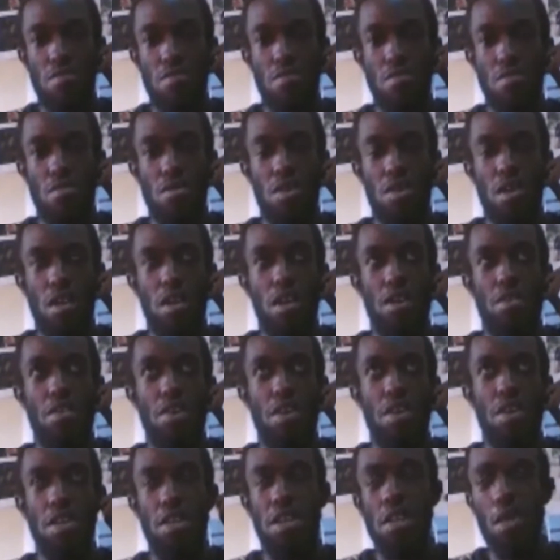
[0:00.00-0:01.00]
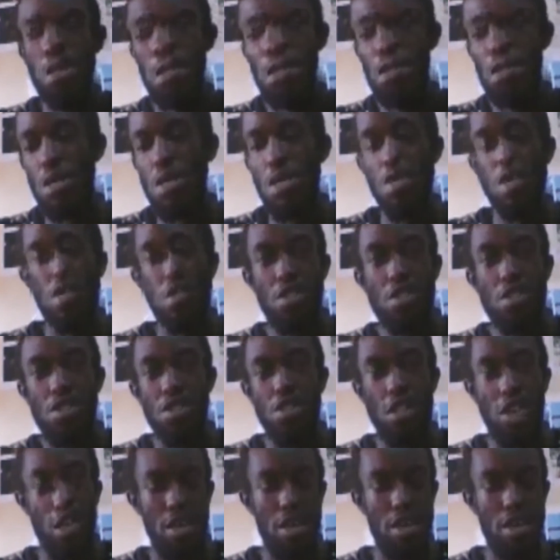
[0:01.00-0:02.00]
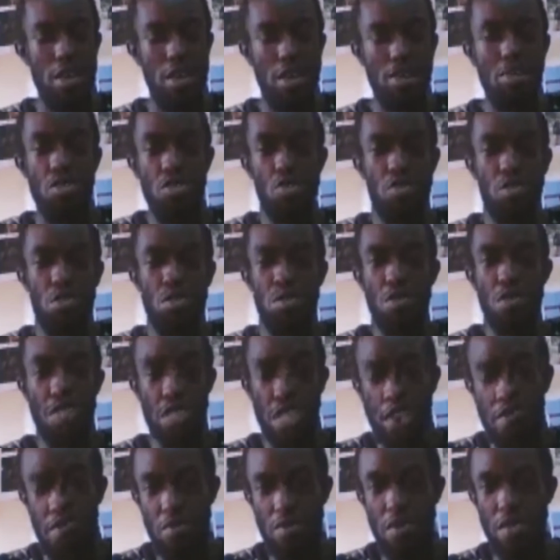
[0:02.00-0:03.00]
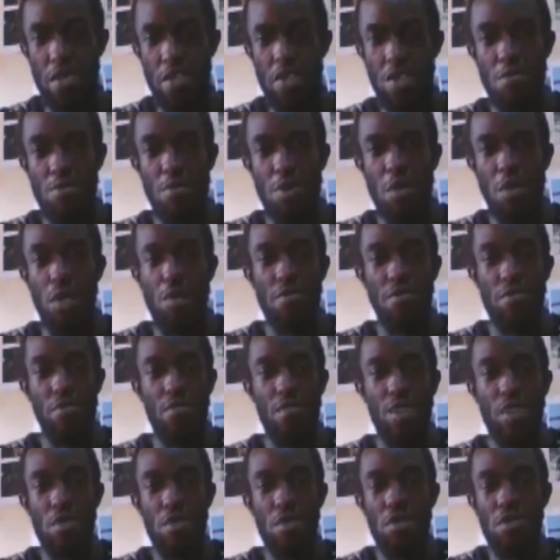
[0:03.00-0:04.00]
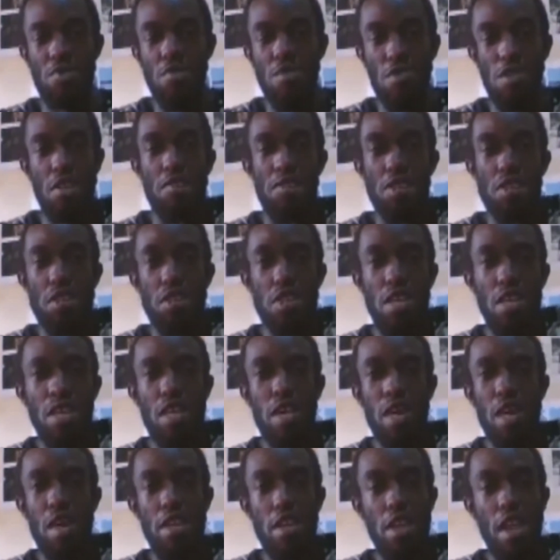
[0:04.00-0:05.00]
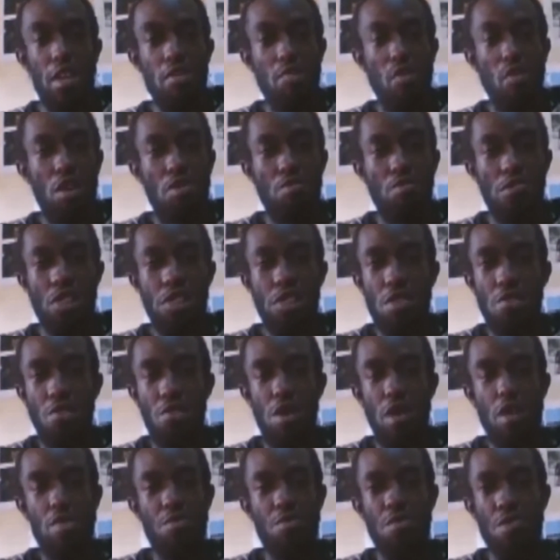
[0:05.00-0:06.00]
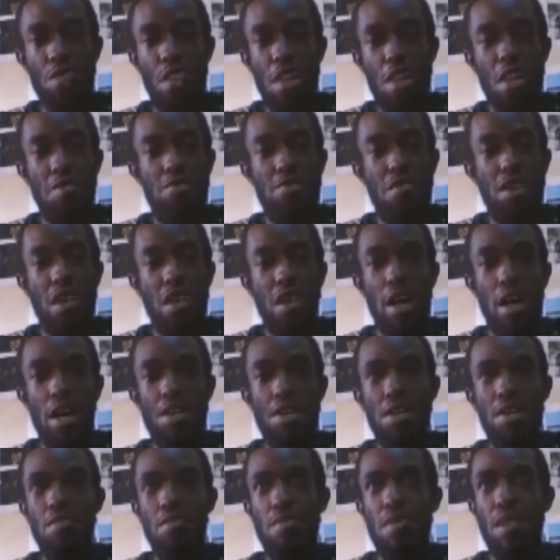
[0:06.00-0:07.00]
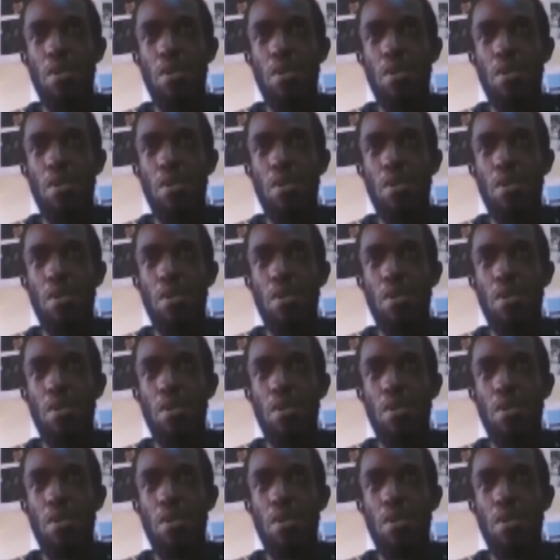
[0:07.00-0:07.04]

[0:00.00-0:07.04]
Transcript: the industry needs your services, but you have to make yourself relevant. I worked with Emma, and I'm like,